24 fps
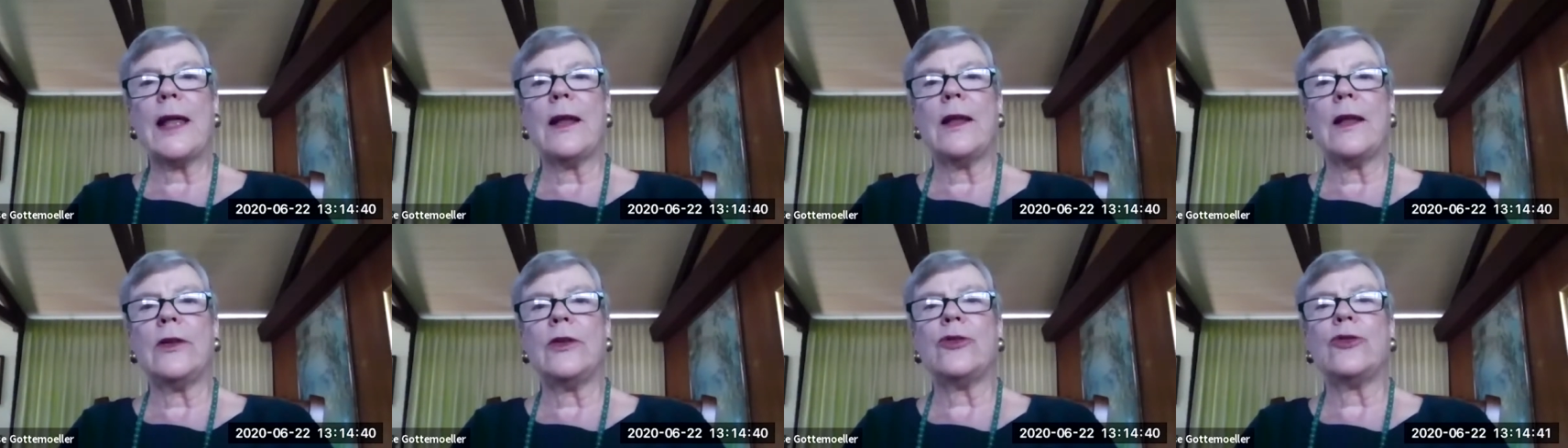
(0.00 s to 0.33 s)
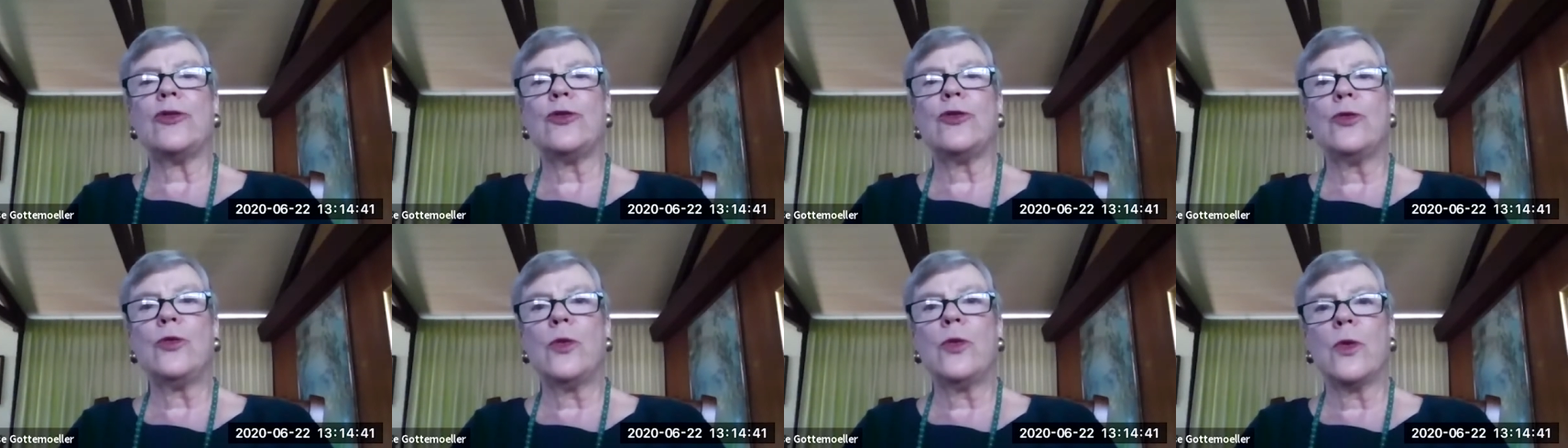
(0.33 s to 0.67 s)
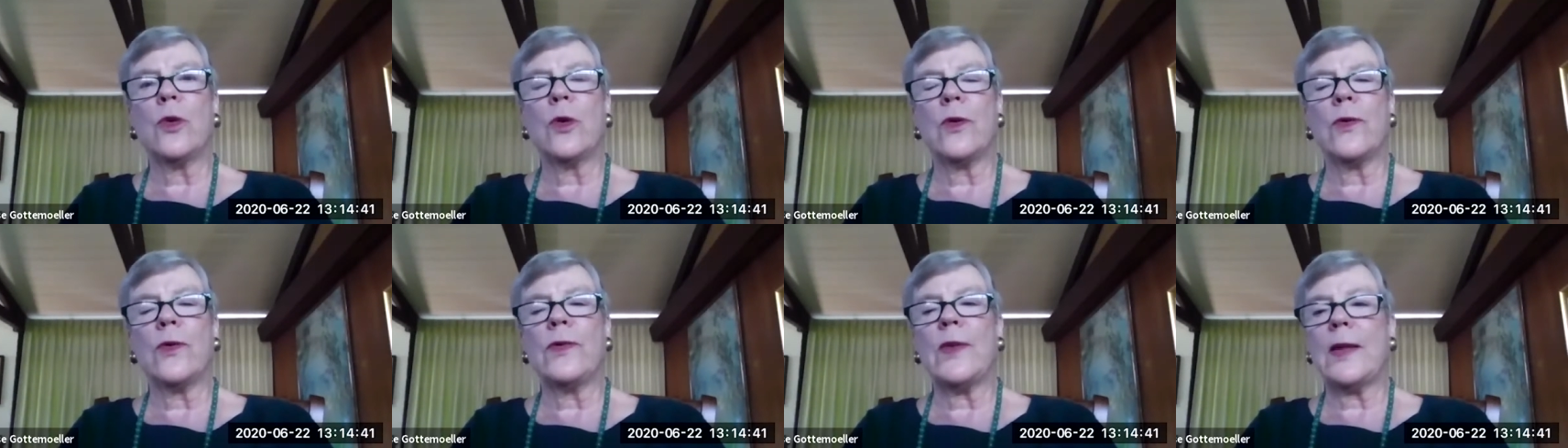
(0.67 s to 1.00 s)
and
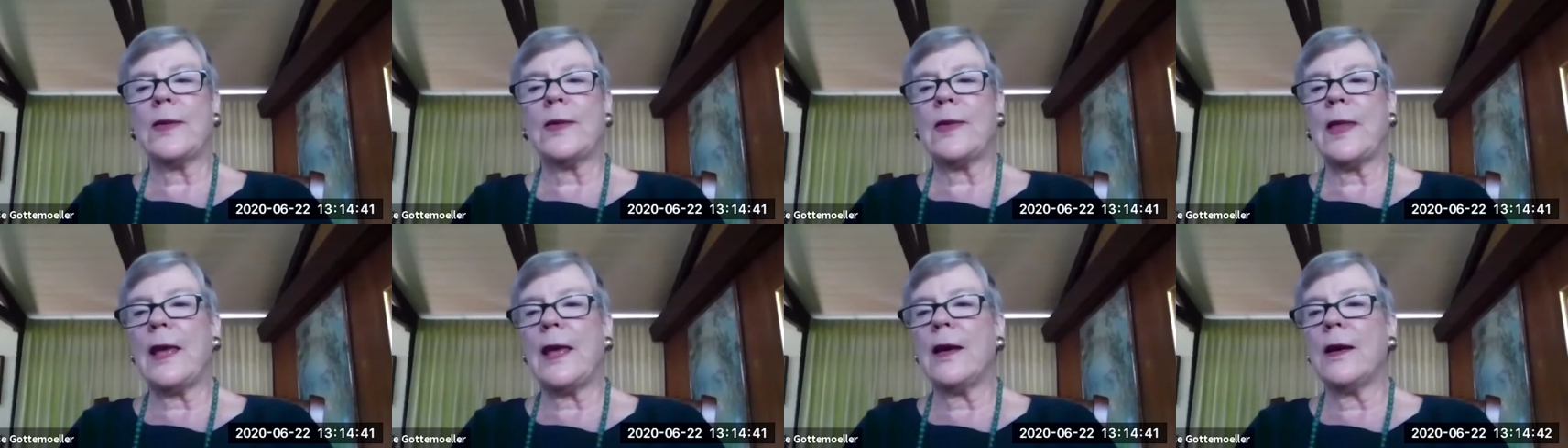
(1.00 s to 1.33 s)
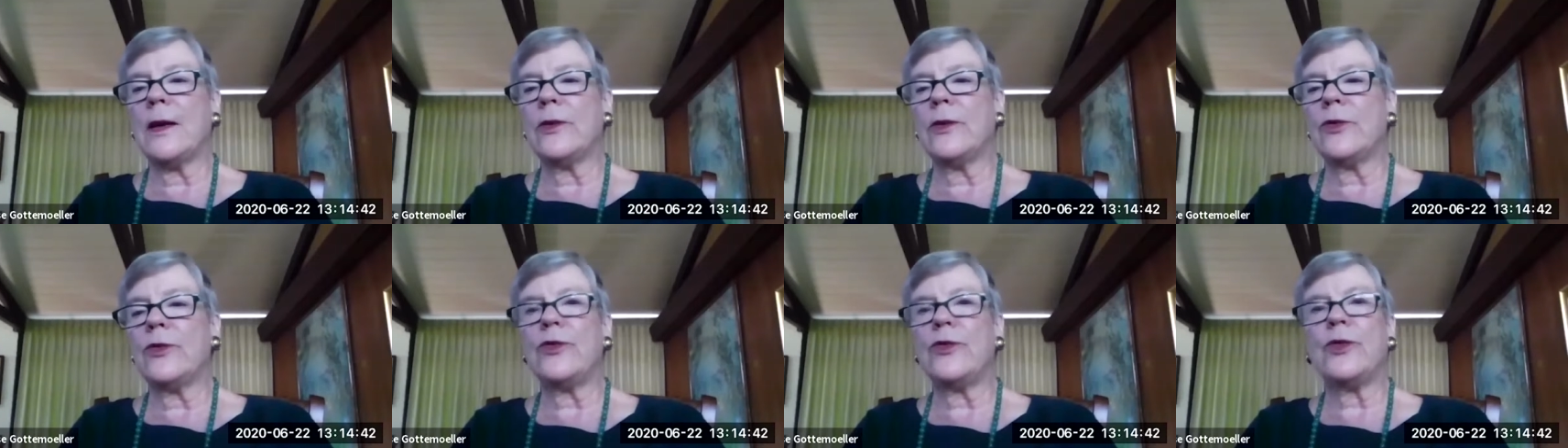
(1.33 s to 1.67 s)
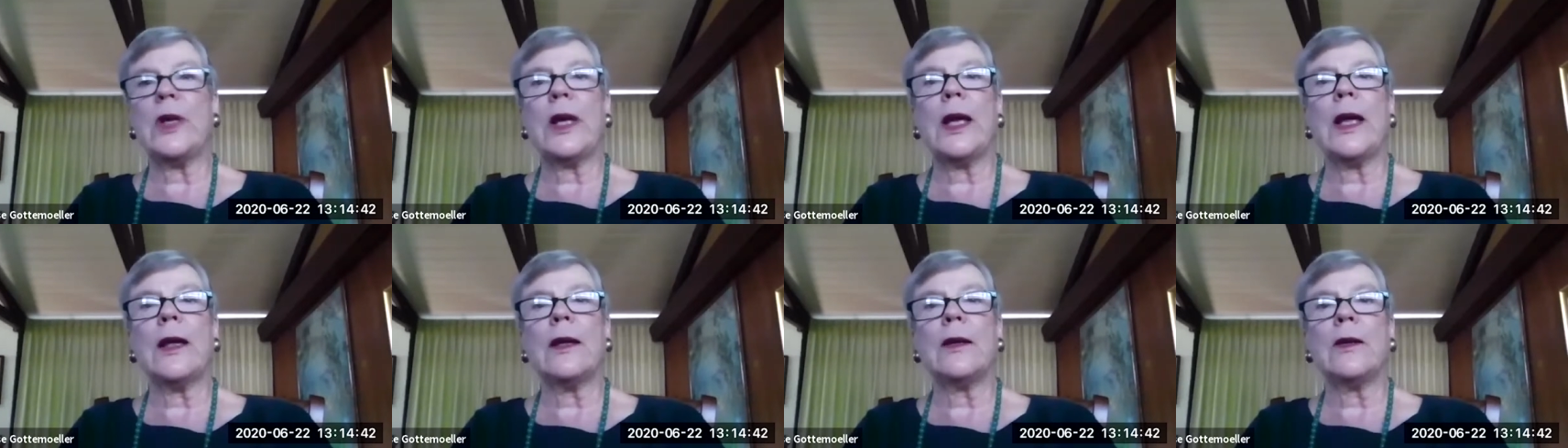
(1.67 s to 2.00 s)
ensure that they
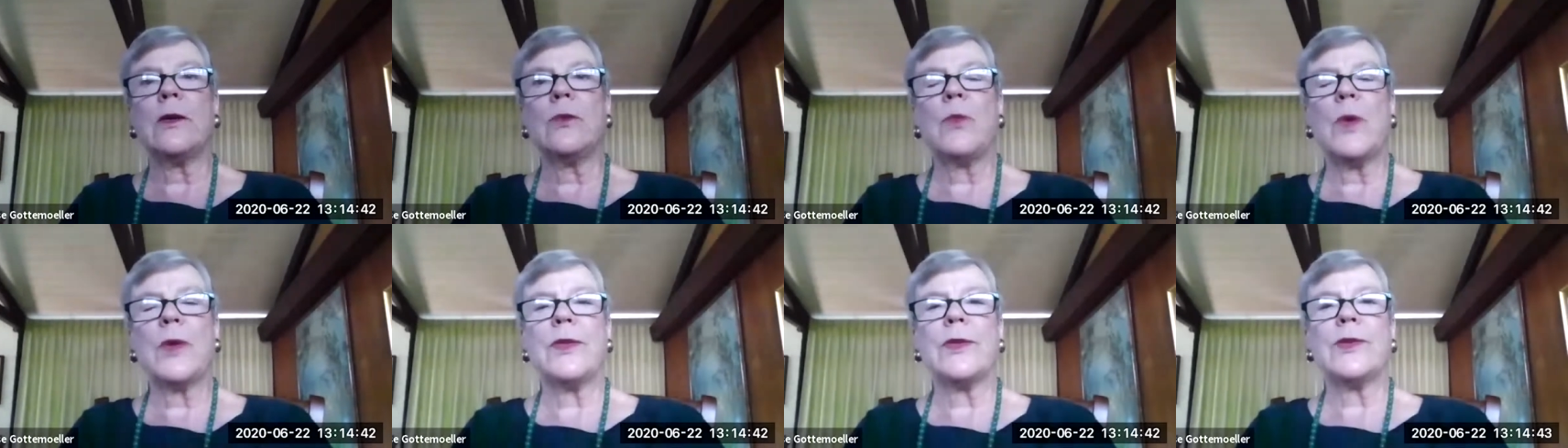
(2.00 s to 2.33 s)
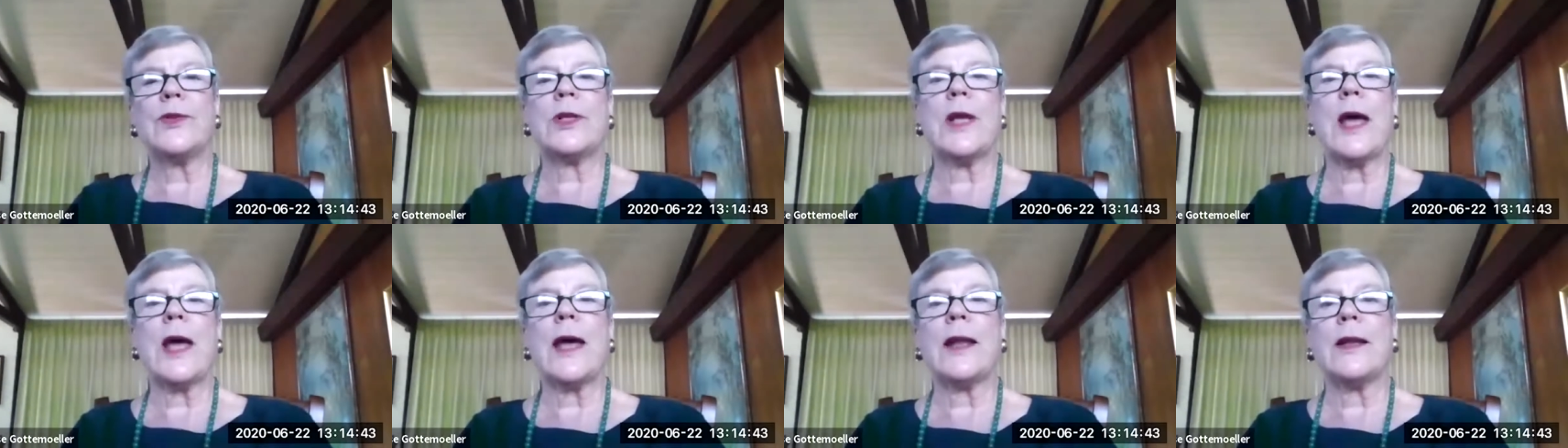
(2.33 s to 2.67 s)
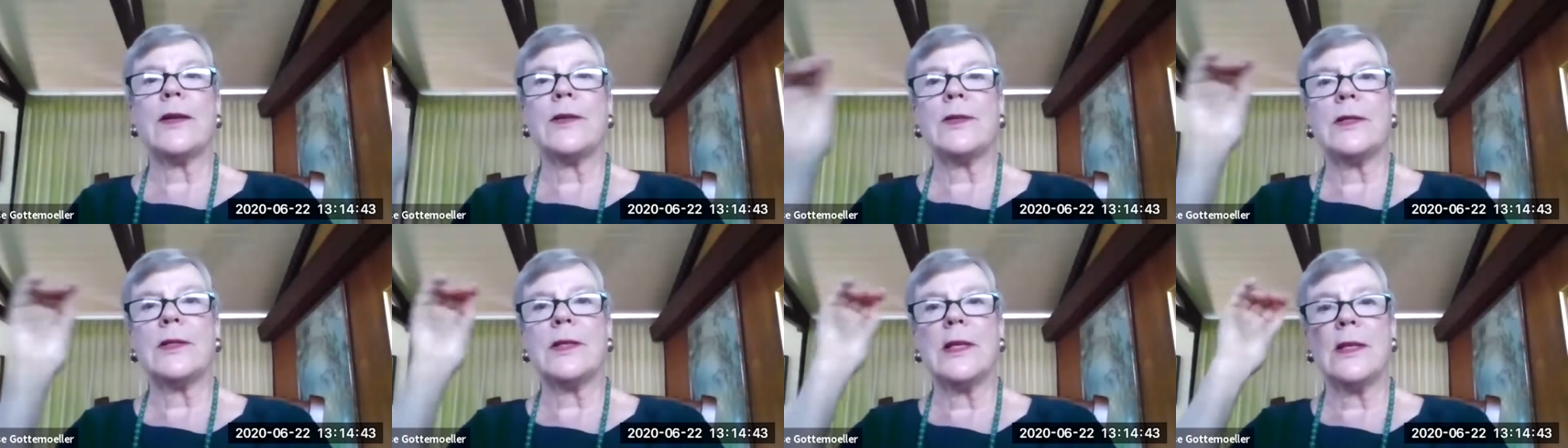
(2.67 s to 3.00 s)
understand what the
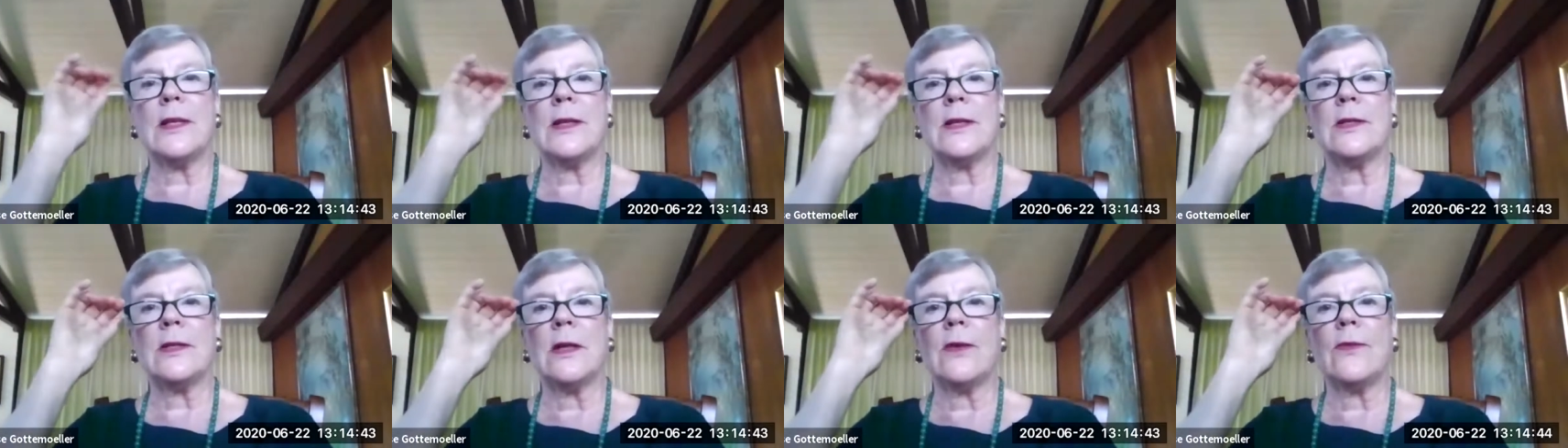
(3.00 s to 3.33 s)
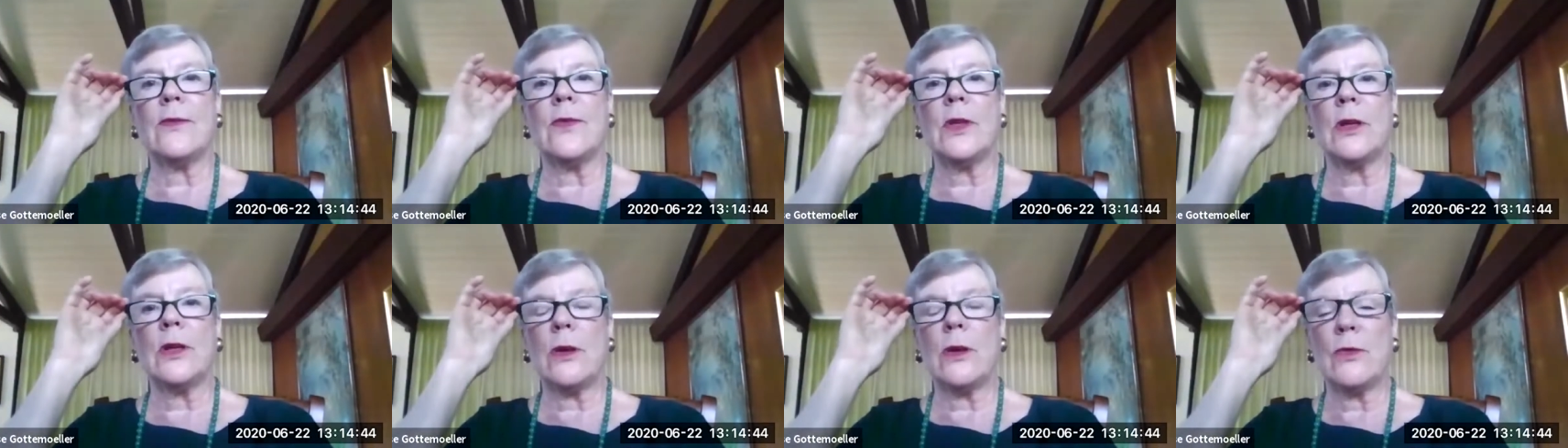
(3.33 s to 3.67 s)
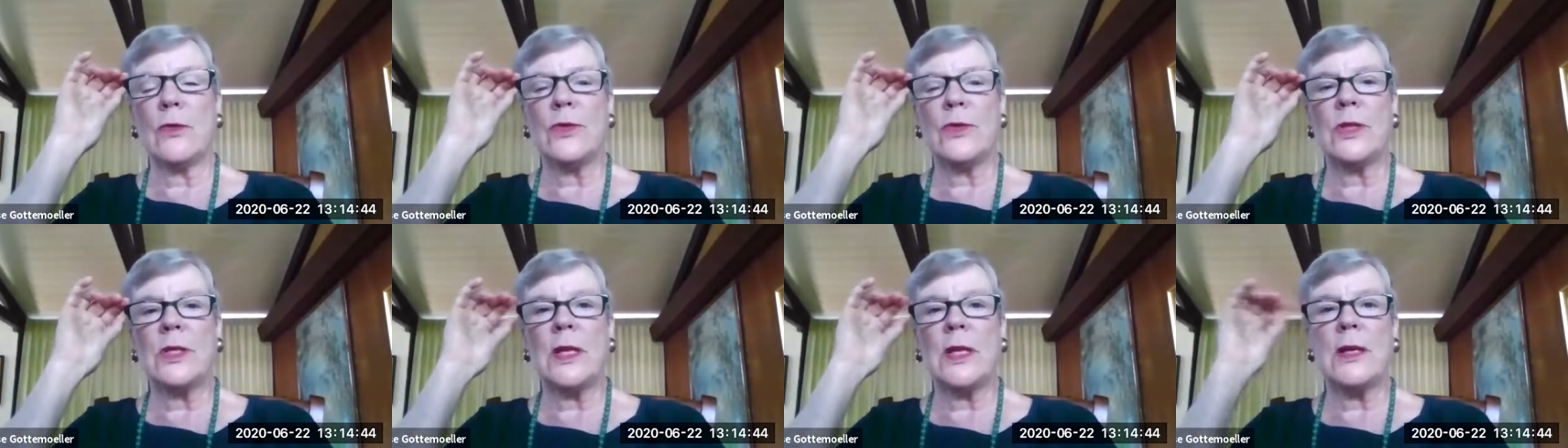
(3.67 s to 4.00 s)
status is of the
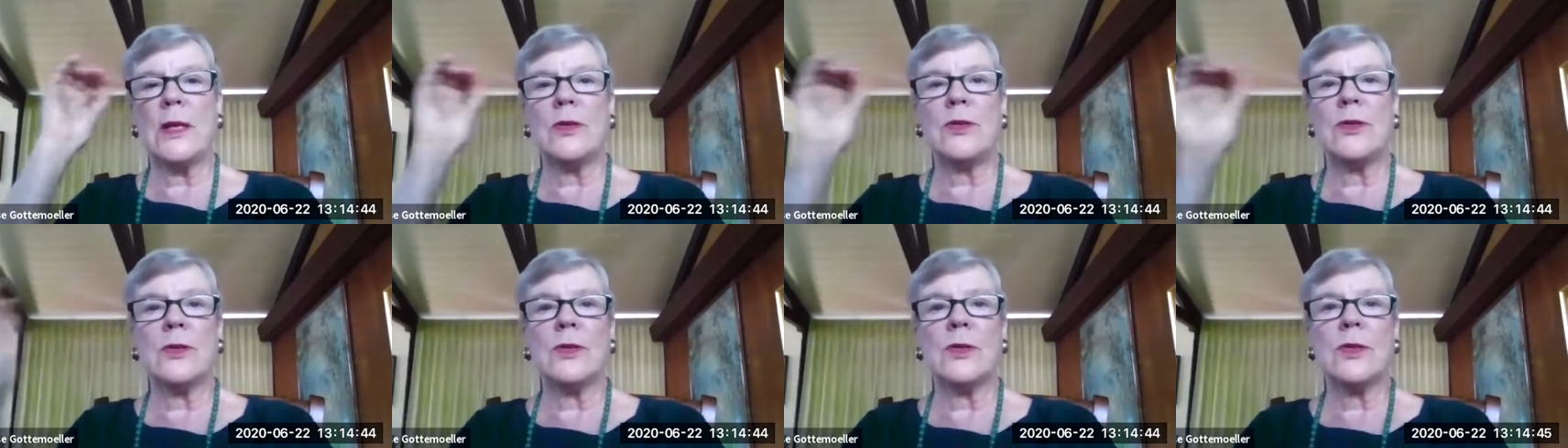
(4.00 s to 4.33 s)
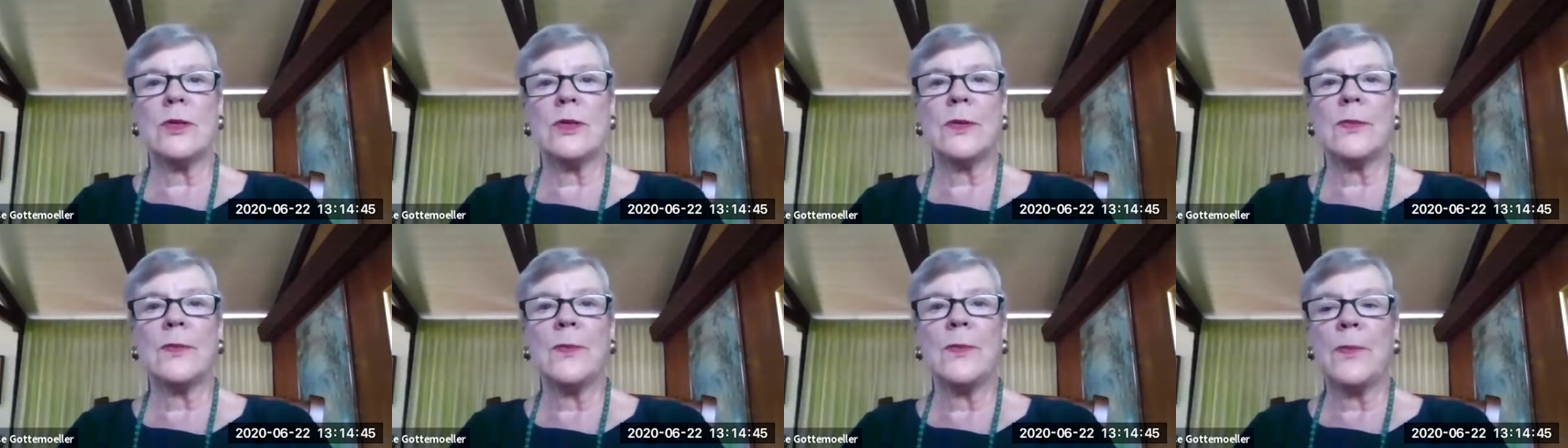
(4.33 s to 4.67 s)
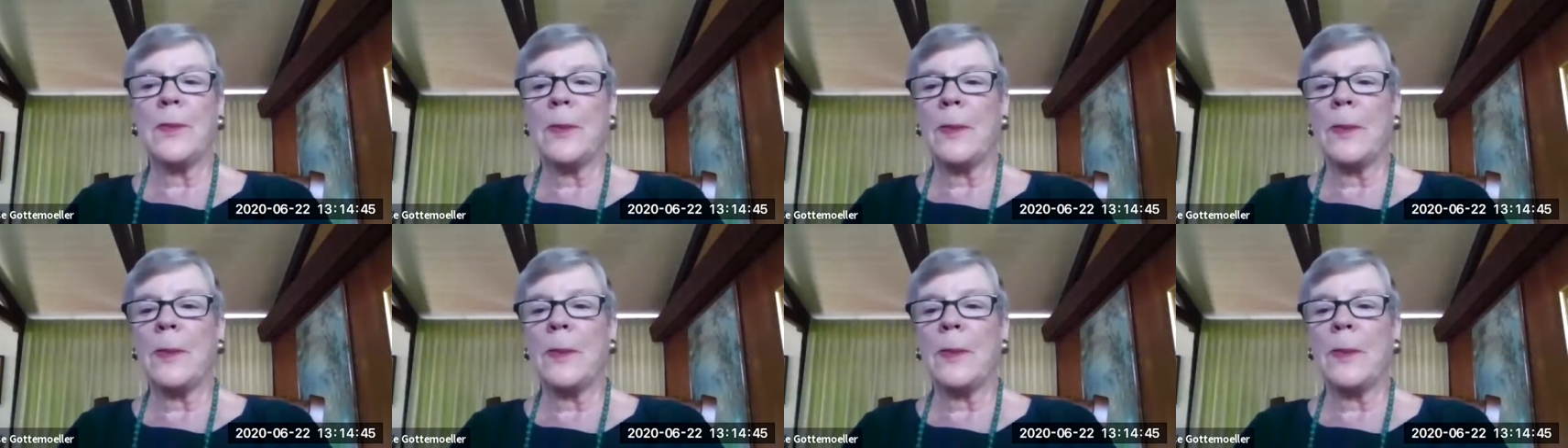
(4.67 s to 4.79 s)
negotiations.